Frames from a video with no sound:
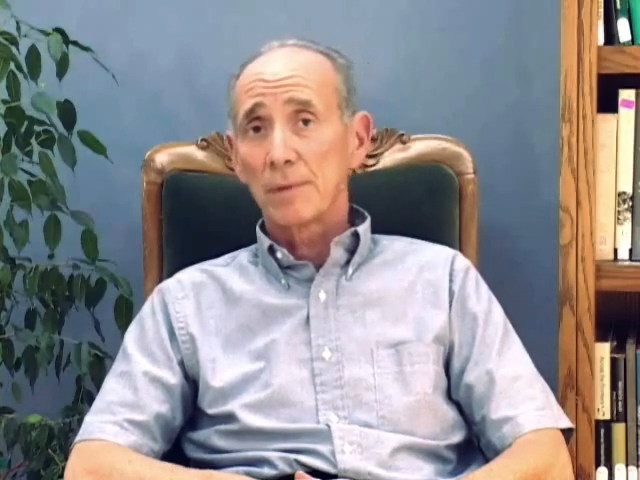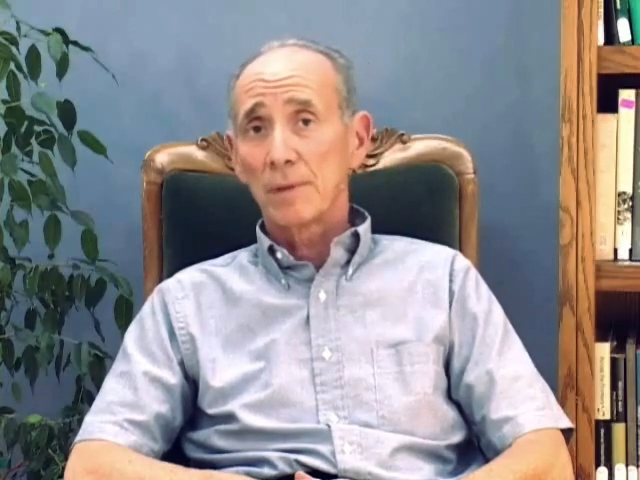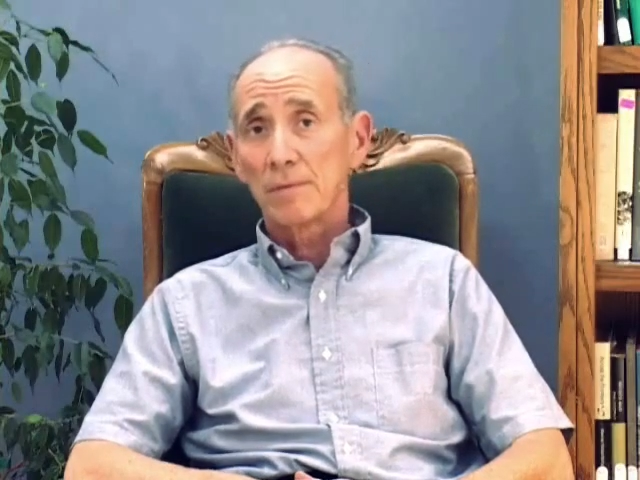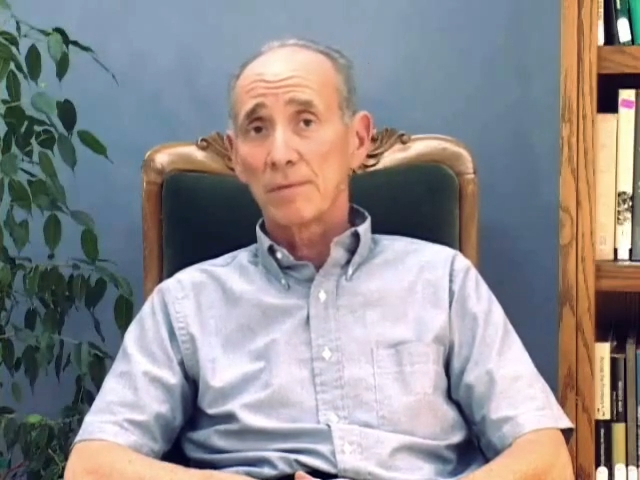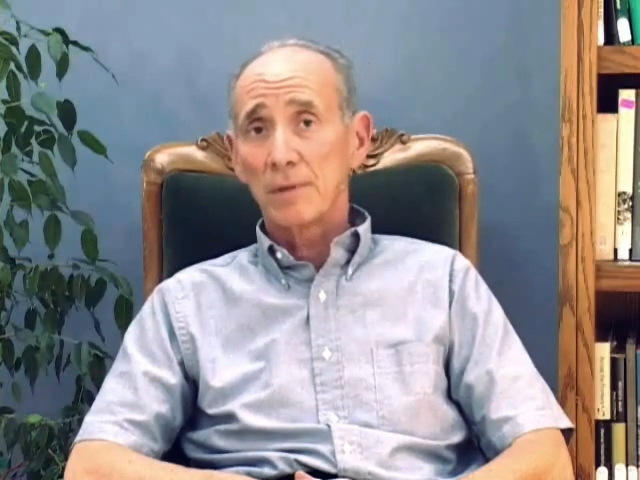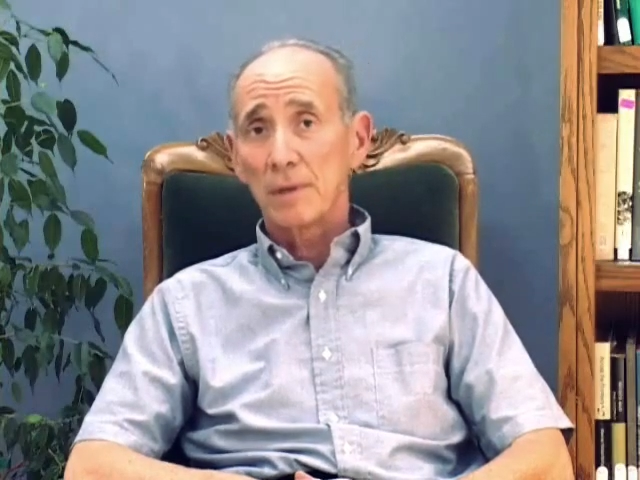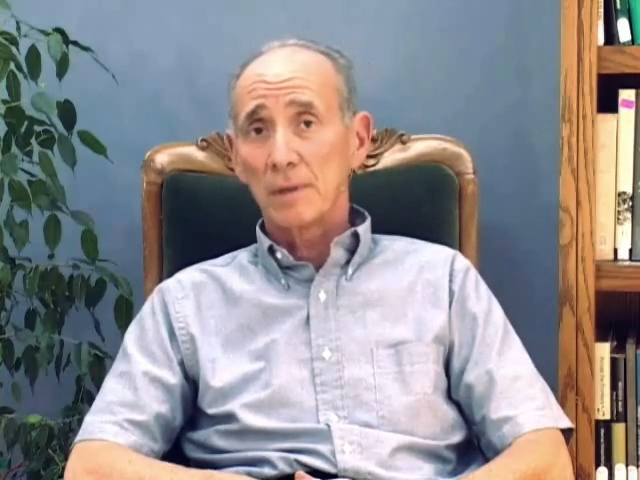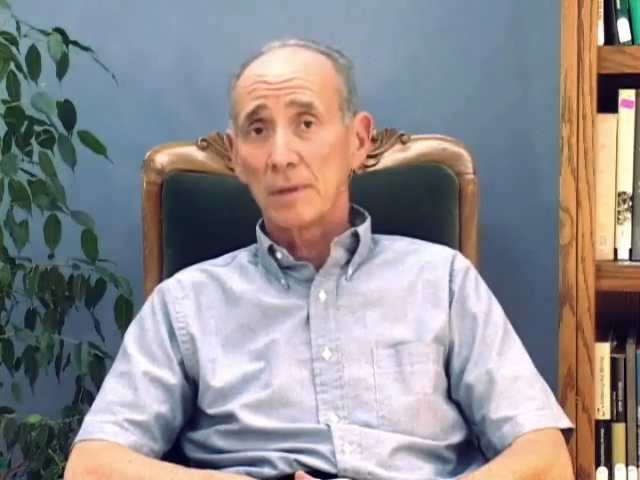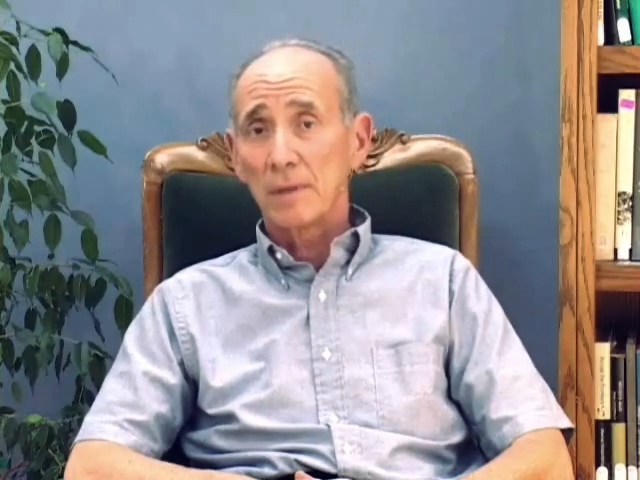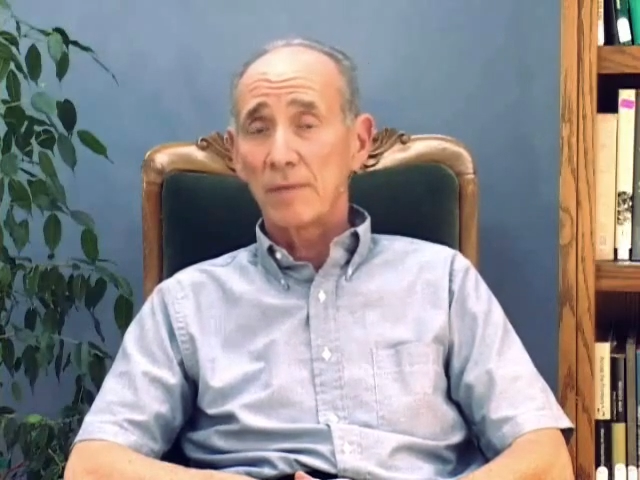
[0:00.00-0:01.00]

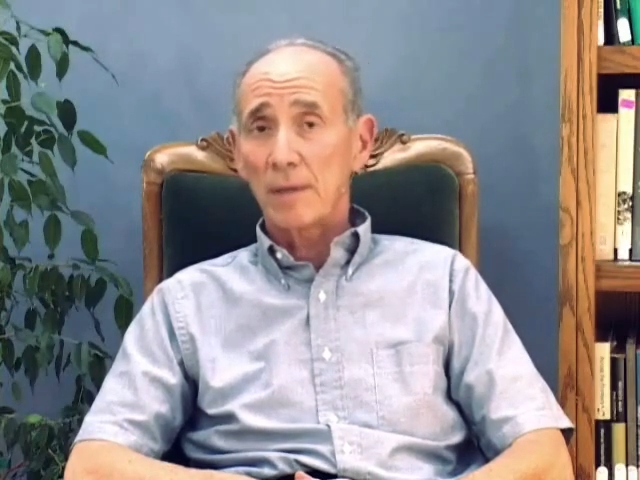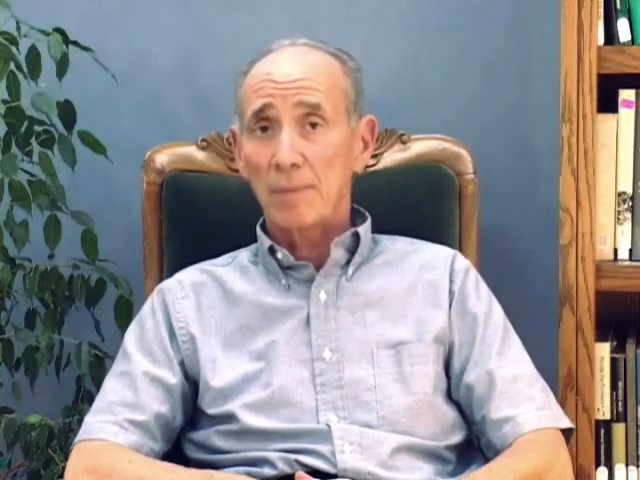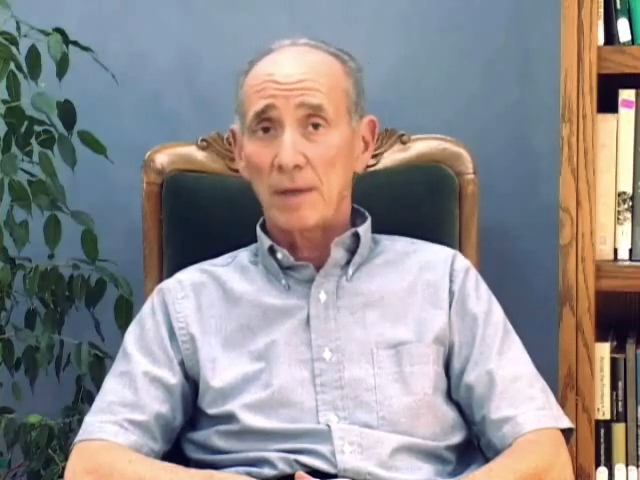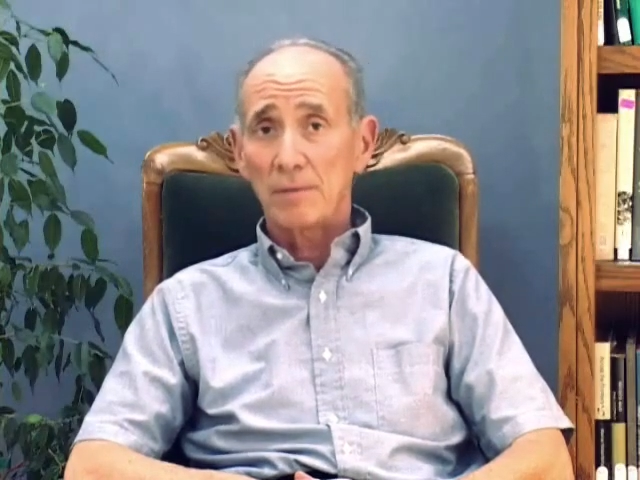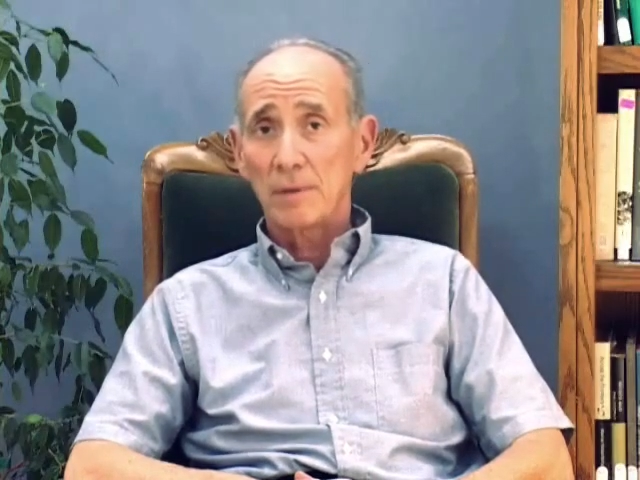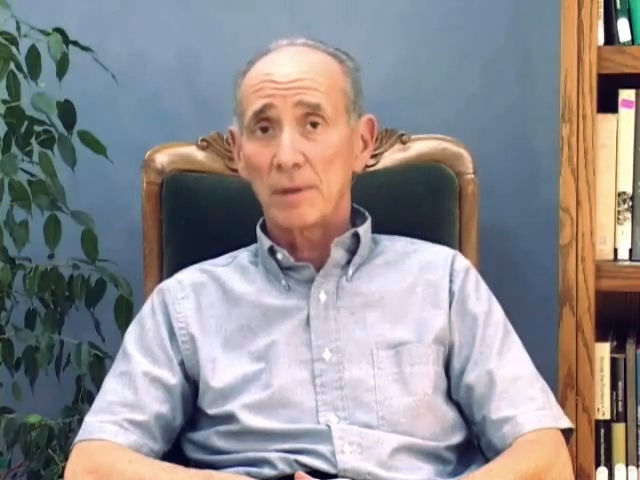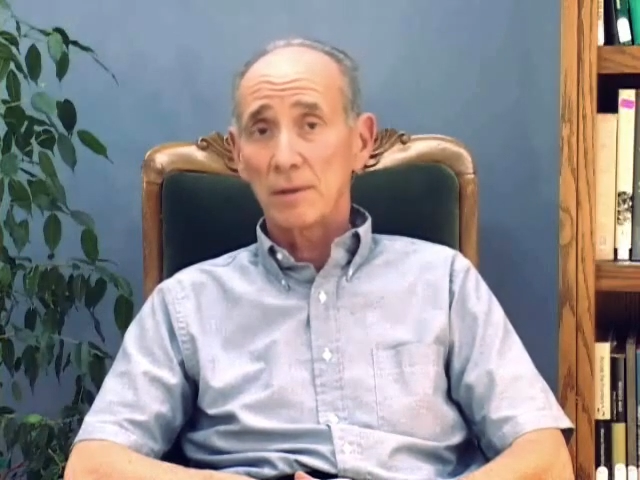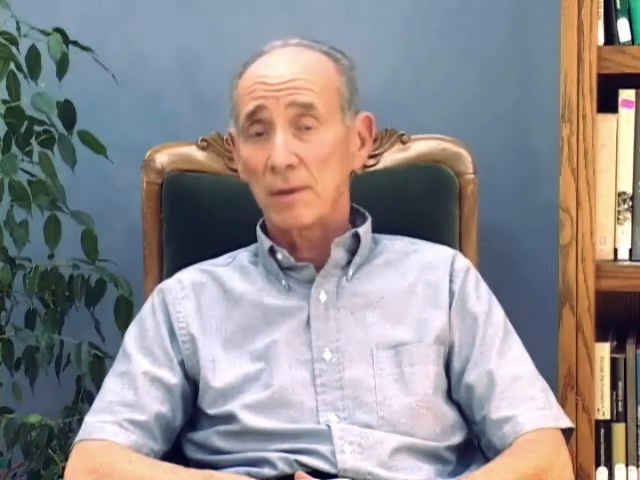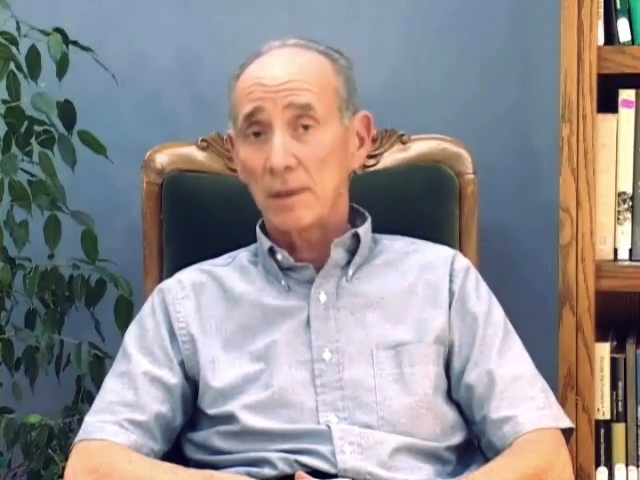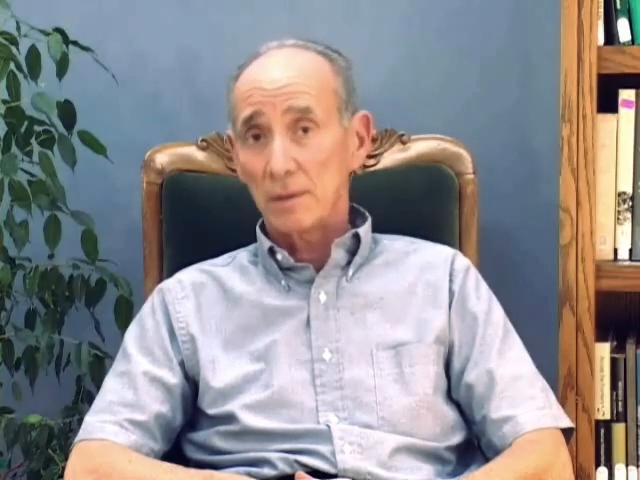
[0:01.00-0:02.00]
of that pamphlet
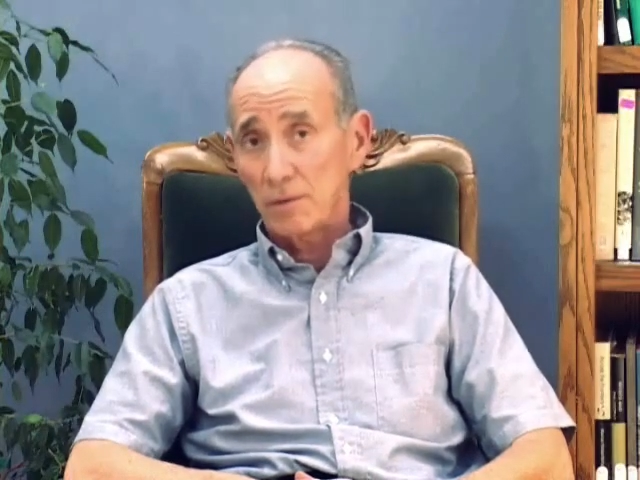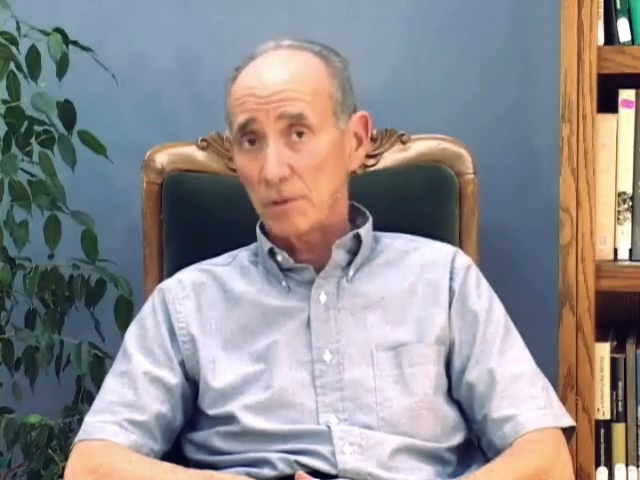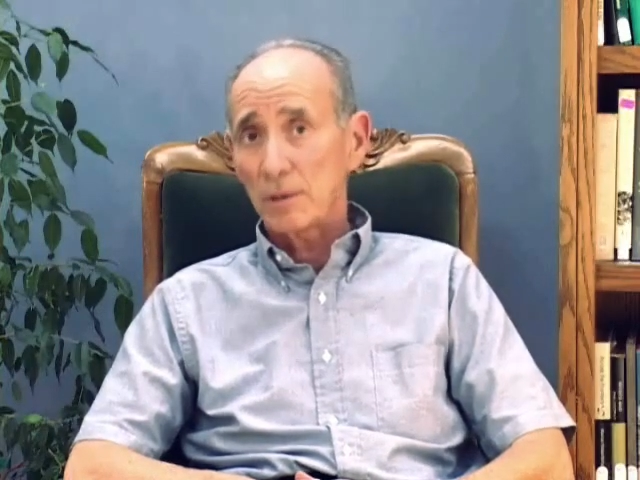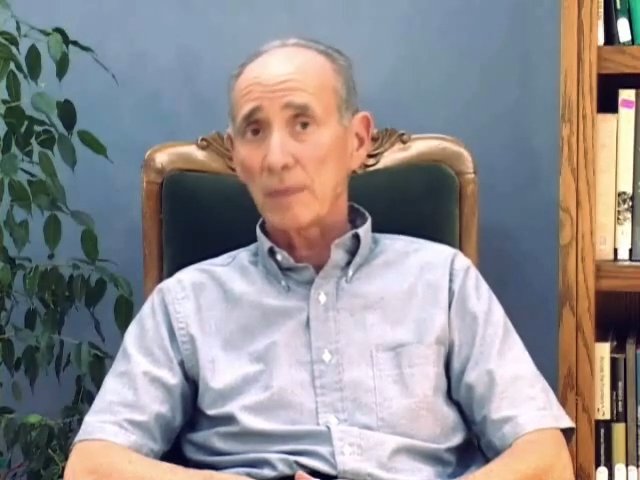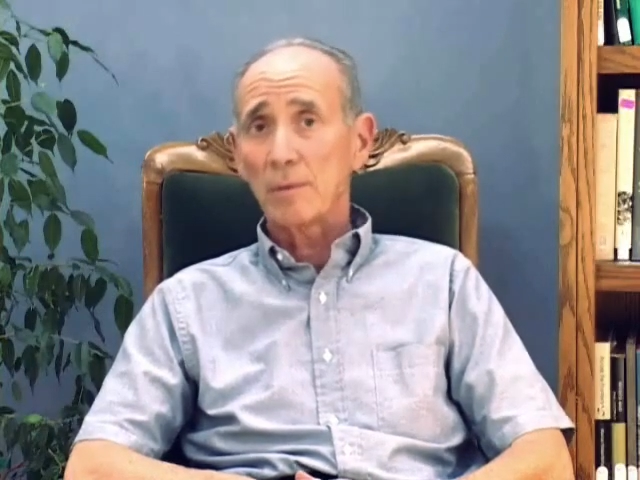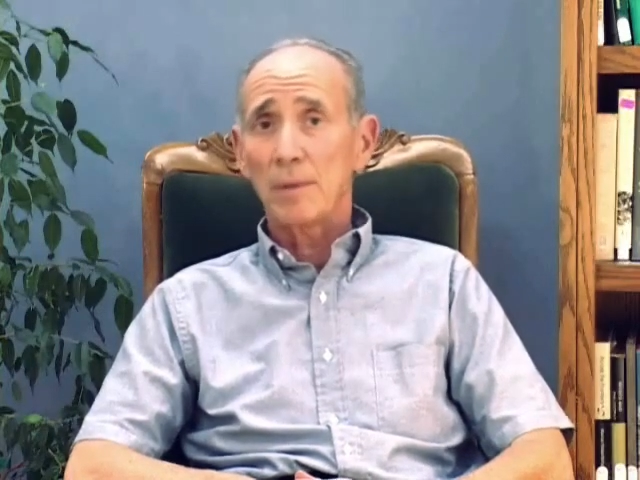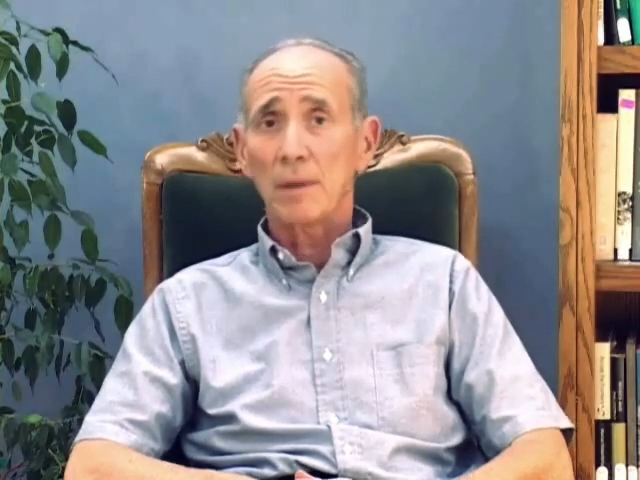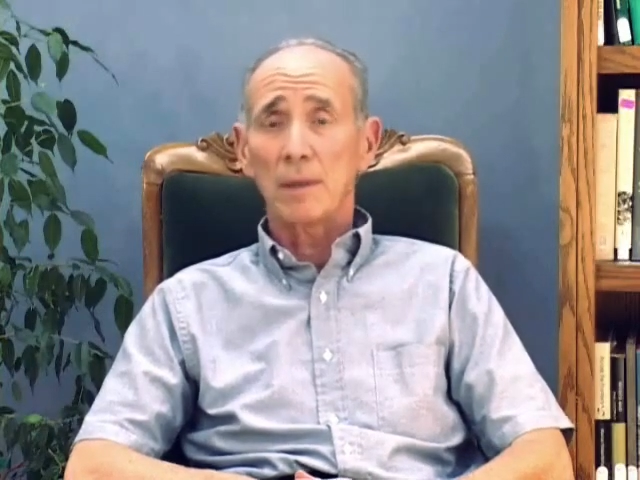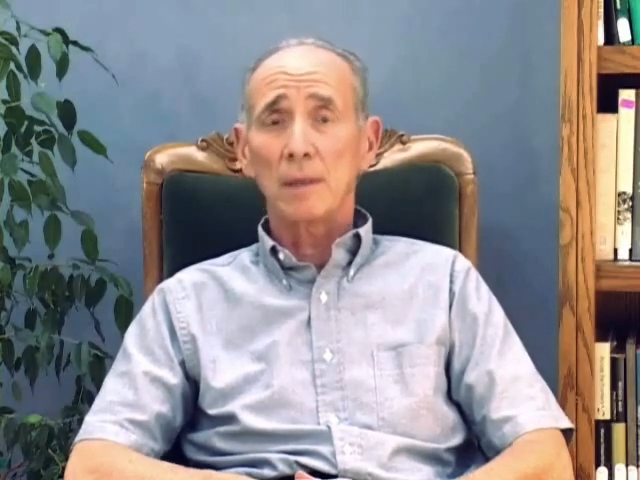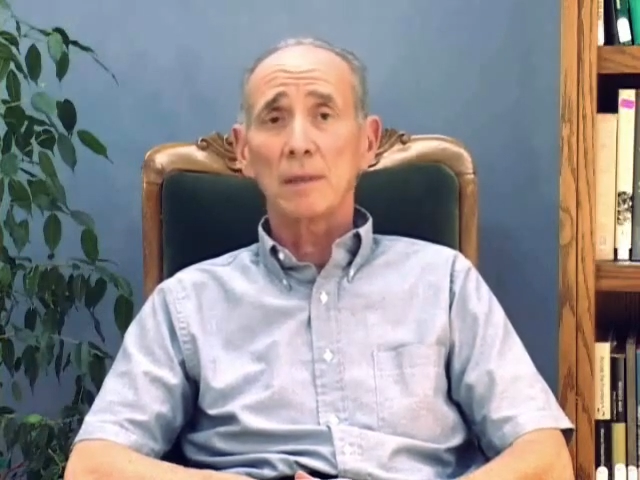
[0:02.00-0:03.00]
under healing, third chapter being
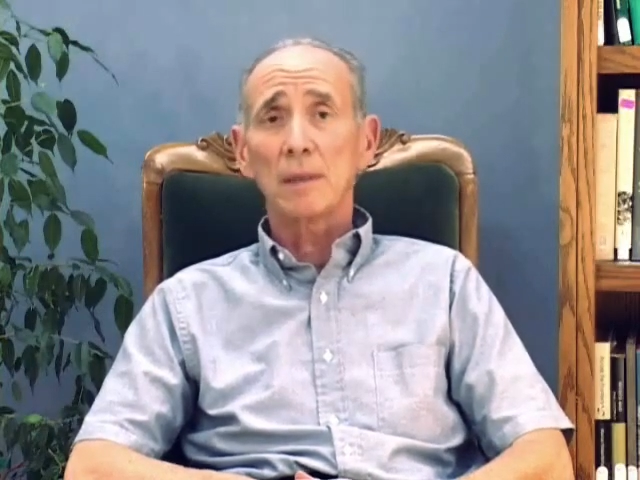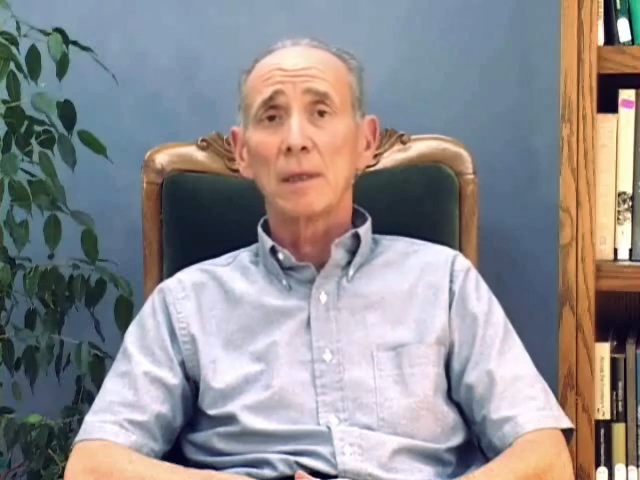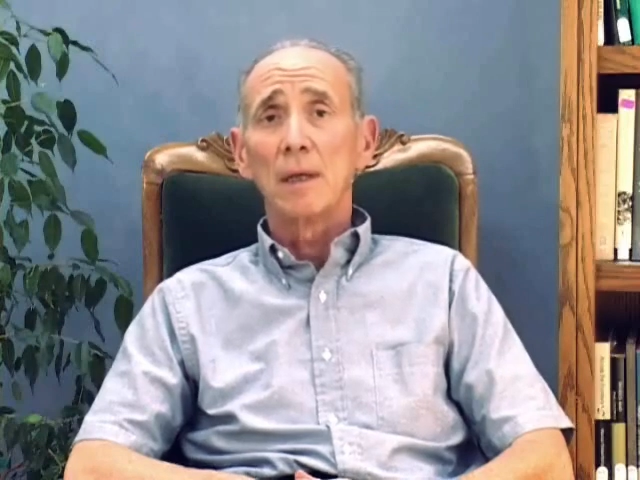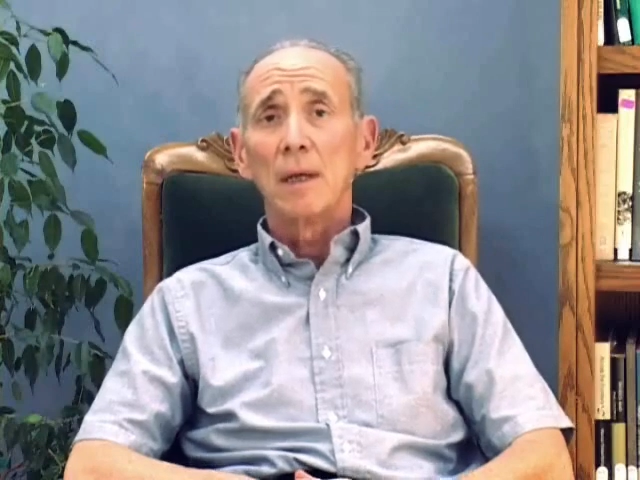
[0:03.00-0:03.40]
on healing,